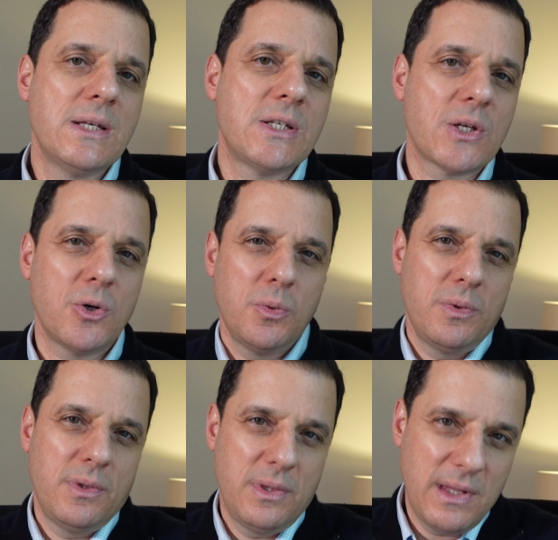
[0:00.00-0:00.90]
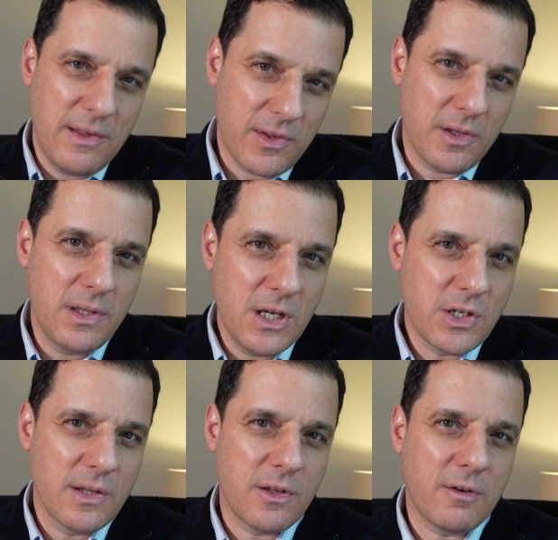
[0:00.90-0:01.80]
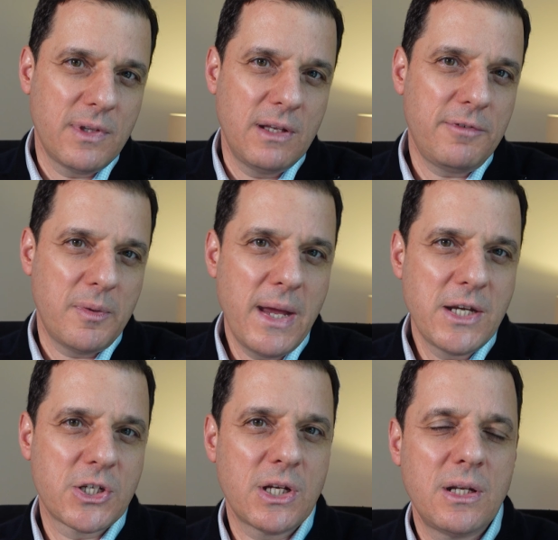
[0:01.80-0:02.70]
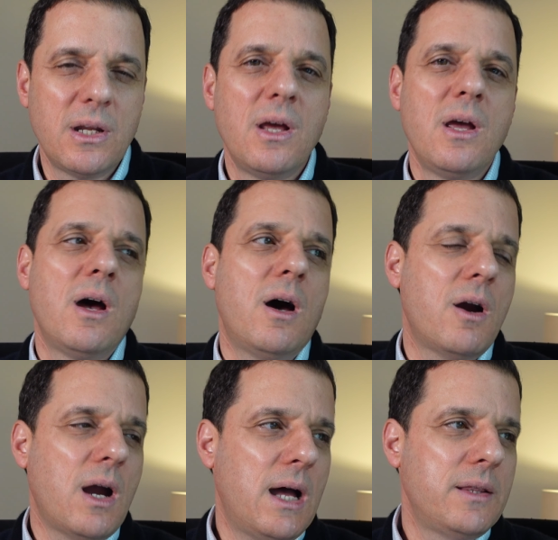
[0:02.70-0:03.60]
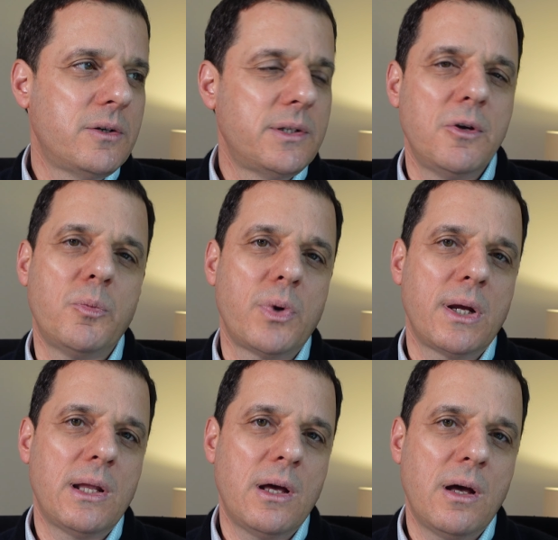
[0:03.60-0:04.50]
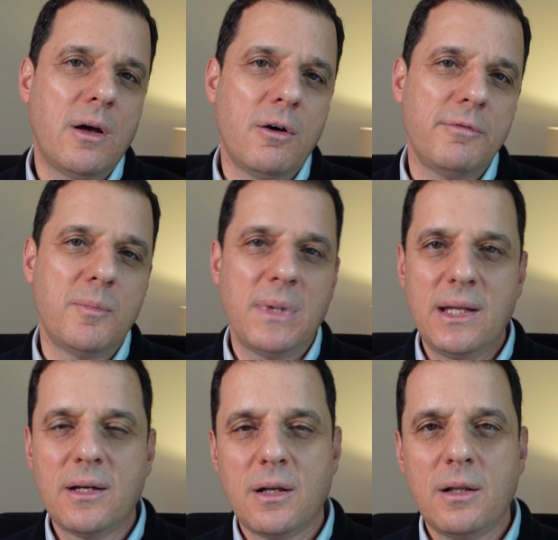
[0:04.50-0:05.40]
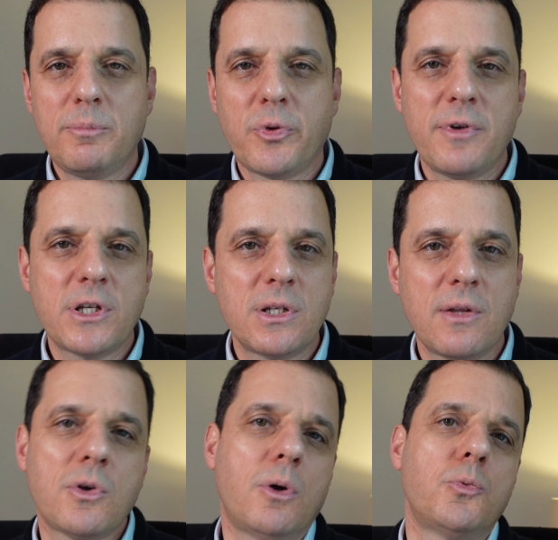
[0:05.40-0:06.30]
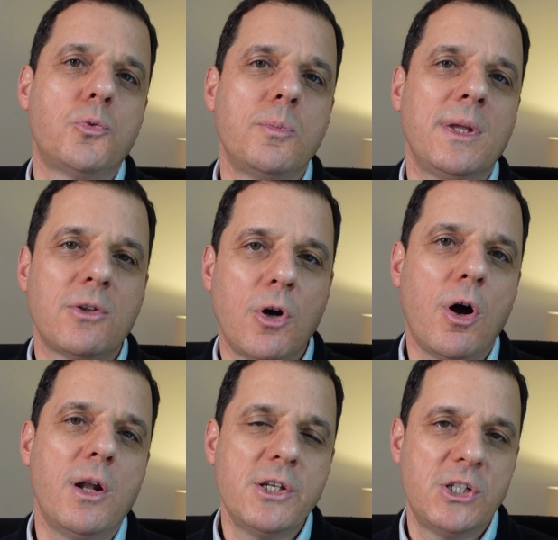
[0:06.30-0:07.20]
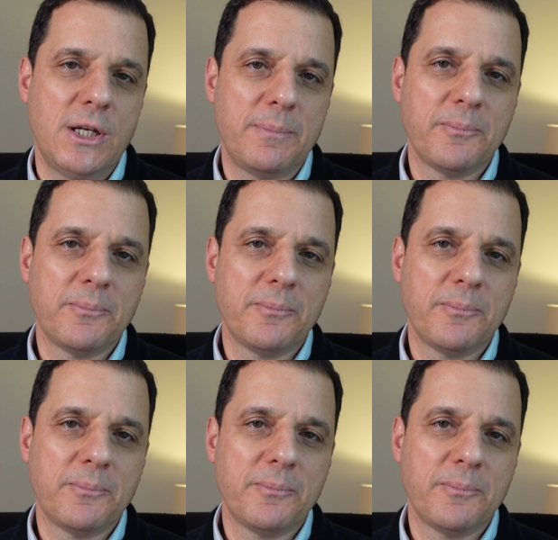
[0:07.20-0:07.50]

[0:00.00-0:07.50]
So these conditions of the inflammation are under the umbrella of the medical profession that's called rheumatology.